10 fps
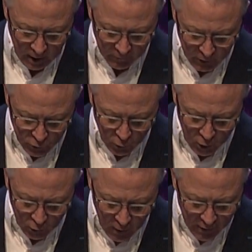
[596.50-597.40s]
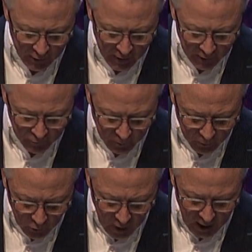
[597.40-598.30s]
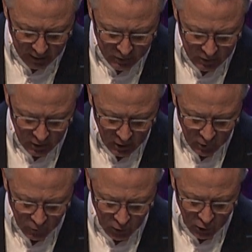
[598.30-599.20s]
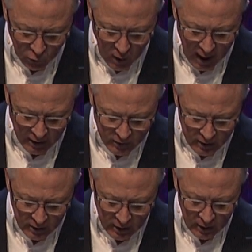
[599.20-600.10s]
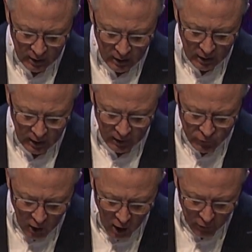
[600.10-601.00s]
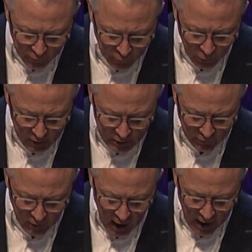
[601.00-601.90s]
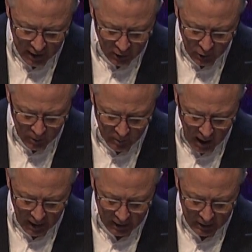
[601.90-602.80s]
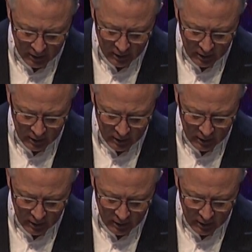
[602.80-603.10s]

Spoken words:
of this world rather than from Christ. For in Christ lives all the fullness of God in a human body.